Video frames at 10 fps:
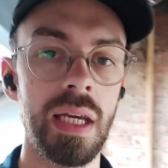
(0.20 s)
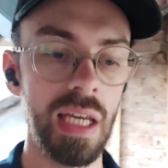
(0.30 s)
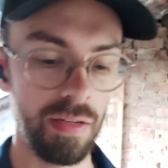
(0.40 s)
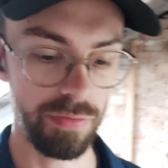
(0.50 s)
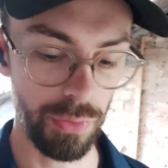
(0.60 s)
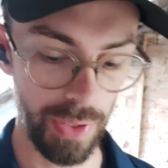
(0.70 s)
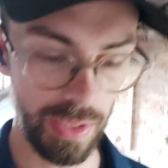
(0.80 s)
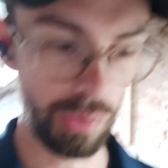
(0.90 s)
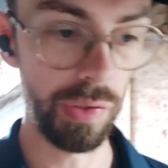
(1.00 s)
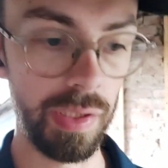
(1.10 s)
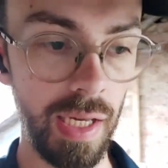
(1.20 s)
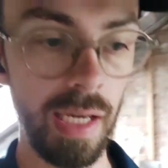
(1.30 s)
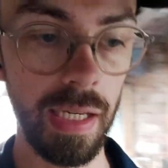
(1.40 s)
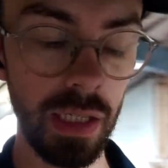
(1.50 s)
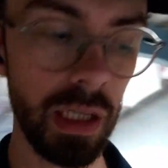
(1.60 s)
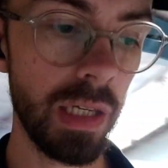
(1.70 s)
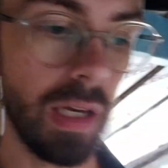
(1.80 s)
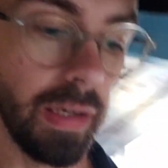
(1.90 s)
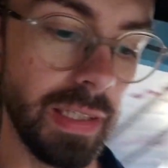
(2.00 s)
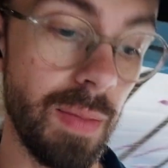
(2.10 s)
again for another day.
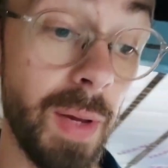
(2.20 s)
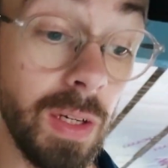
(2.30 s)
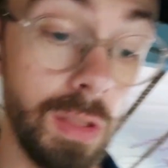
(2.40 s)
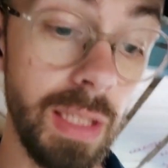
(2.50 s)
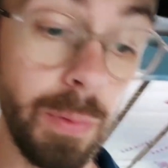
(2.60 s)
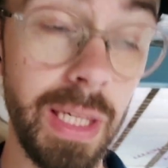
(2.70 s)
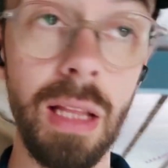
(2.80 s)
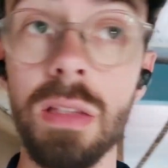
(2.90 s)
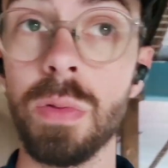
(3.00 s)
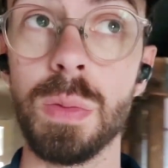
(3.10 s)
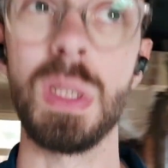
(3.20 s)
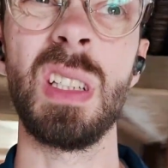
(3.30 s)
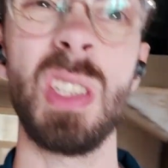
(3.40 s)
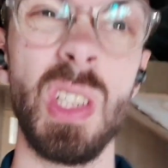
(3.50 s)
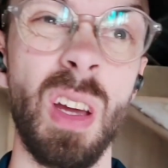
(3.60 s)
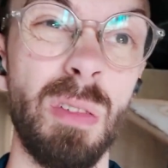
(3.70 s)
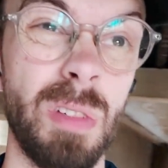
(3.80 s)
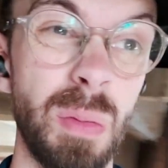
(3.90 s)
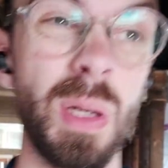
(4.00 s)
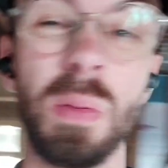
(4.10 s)
It's a bank holiday weekend, which means I should
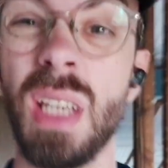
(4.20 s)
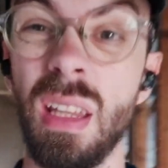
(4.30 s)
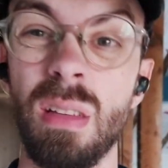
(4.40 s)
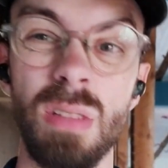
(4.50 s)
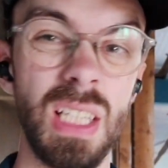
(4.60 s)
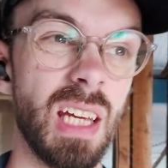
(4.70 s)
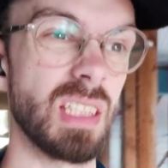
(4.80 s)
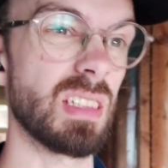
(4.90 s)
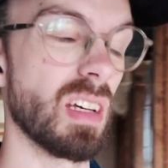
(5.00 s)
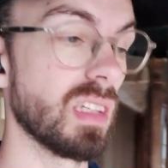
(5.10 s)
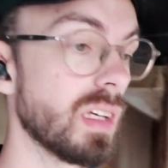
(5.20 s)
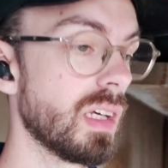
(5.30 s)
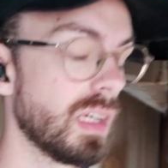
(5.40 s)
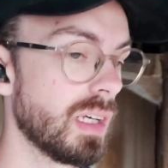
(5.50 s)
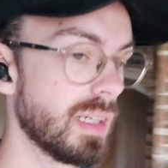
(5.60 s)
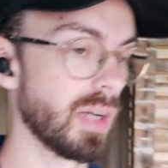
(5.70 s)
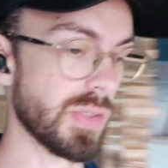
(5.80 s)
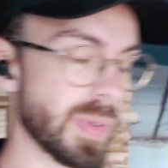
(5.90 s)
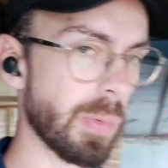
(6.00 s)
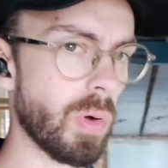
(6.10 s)
hopefully be able to get 3 days done. I was
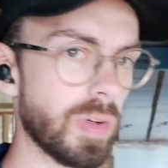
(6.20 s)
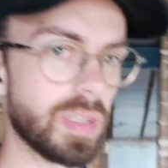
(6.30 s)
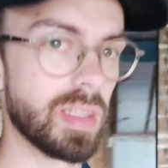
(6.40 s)
a bit worried.